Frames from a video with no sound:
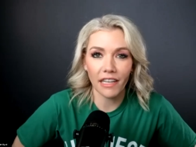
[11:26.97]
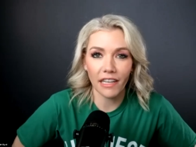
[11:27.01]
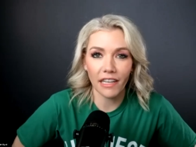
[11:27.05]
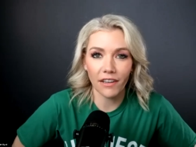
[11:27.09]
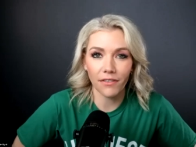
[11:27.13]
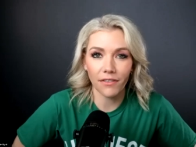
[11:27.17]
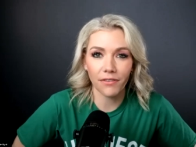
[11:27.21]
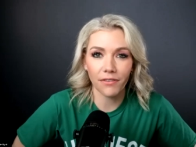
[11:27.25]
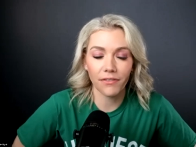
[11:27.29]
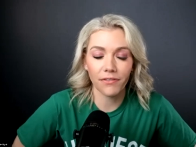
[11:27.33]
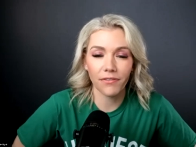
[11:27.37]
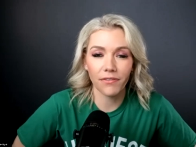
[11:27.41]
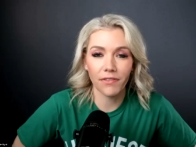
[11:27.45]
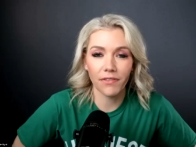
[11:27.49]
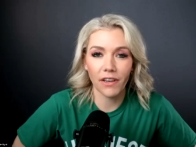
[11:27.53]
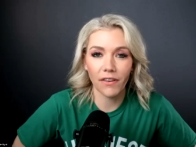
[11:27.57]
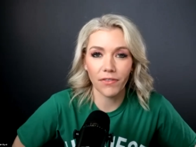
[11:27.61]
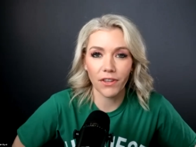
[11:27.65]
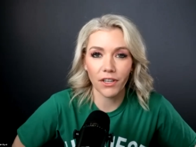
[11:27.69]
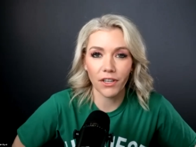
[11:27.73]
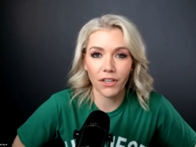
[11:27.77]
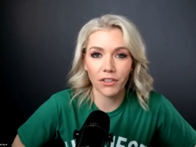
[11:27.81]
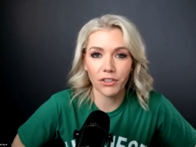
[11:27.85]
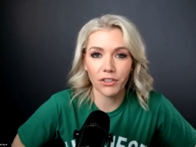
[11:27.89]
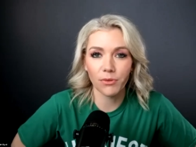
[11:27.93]
If if
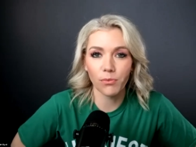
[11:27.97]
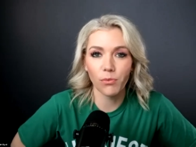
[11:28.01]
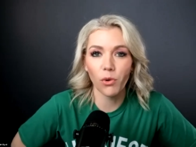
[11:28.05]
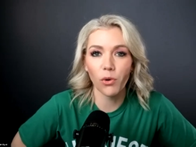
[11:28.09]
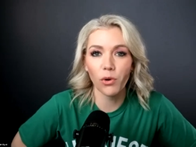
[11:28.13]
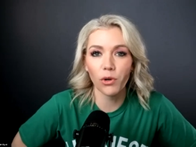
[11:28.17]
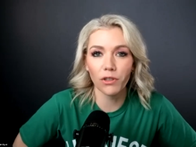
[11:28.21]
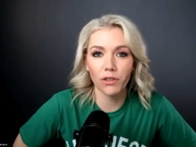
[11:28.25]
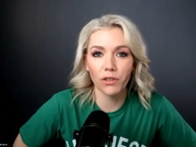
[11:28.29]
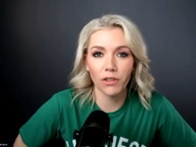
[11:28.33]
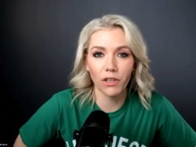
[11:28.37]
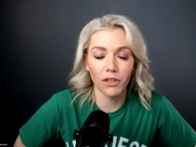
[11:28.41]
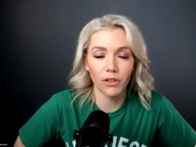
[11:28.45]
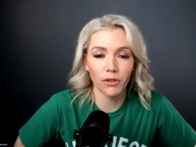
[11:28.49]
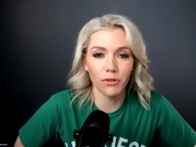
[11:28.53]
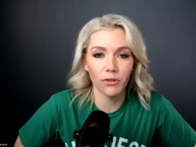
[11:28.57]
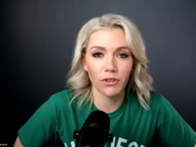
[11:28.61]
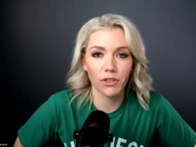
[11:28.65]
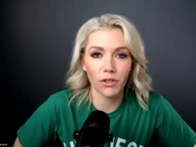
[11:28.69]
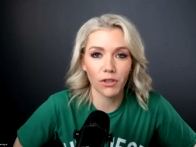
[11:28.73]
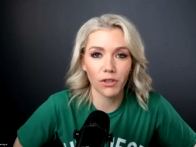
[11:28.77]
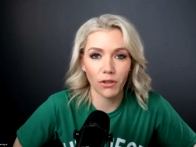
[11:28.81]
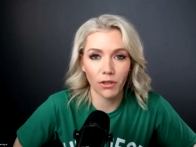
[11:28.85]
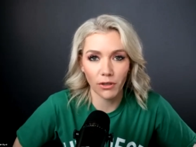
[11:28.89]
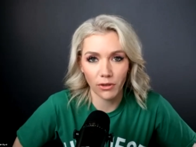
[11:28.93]
there's more
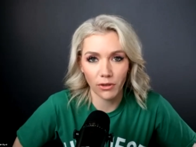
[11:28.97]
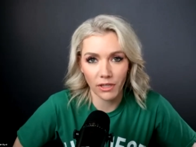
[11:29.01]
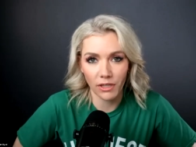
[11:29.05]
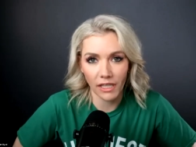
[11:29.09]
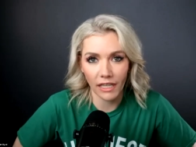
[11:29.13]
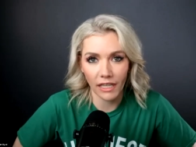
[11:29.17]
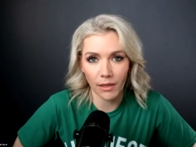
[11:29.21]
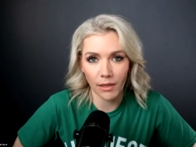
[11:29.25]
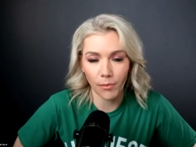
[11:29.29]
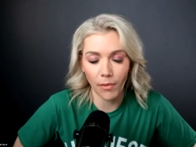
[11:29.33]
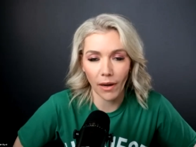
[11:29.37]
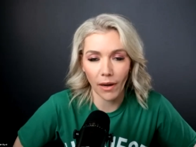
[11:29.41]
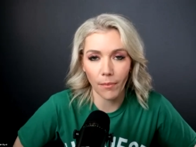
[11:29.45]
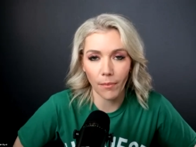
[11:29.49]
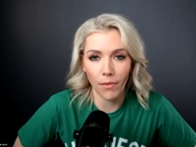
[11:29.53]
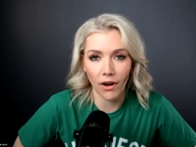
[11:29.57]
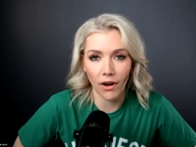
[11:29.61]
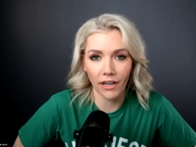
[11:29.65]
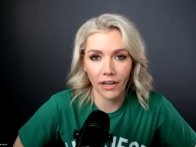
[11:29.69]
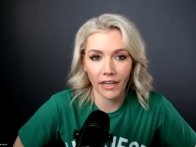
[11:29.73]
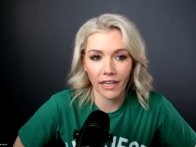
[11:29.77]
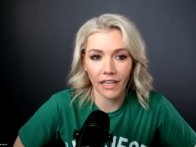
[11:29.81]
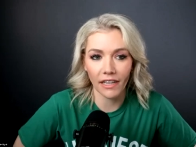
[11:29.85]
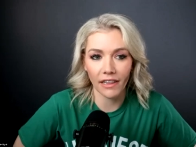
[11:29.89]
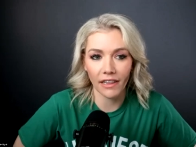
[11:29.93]
loans closing in my
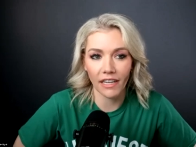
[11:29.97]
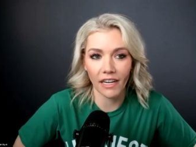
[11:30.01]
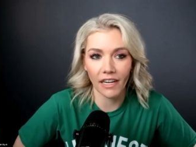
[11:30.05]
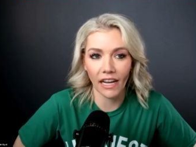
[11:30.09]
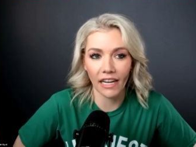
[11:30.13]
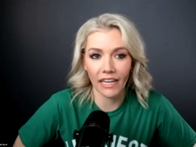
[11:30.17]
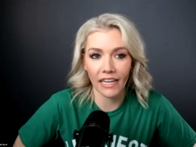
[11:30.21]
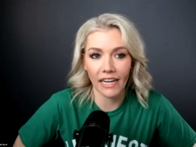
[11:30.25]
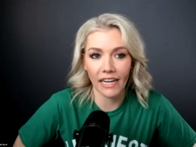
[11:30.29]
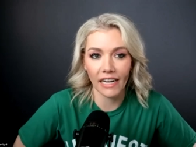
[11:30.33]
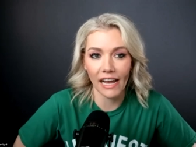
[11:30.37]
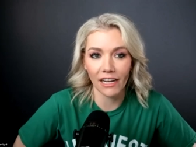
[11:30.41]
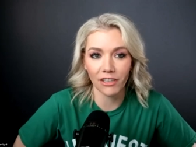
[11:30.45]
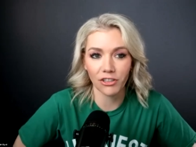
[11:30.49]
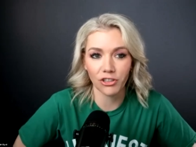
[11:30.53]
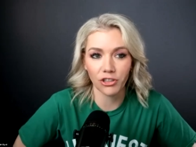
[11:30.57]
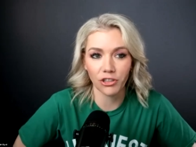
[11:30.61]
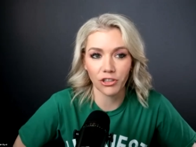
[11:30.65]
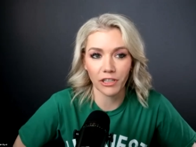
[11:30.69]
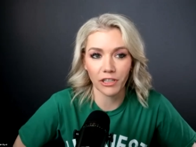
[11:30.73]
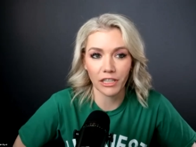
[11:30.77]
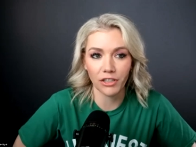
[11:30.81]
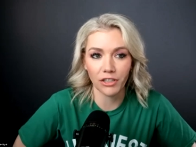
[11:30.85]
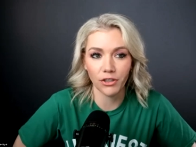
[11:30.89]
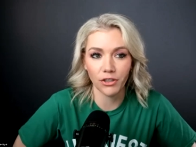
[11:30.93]
market than I can
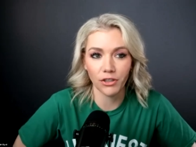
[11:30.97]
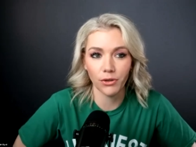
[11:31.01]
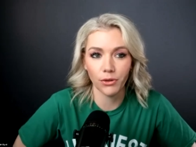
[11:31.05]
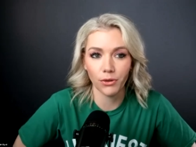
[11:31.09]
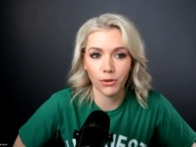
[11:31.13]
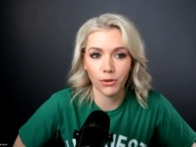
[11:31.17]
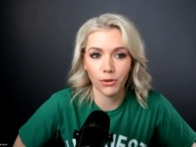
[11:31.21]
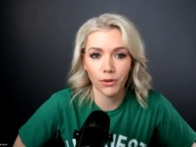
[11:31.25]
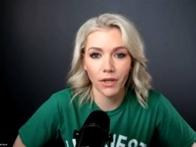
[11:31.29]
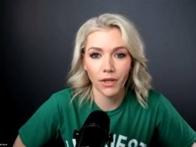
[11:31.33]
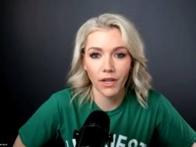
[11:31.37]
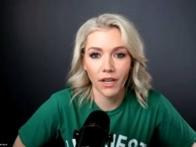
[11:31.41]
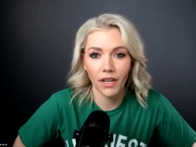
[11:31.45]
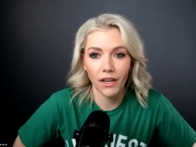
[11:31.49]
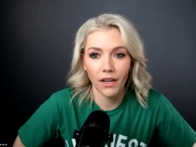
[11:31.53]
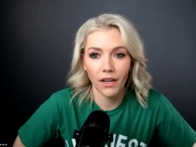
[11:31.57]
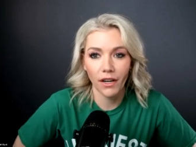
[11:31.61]
actually do,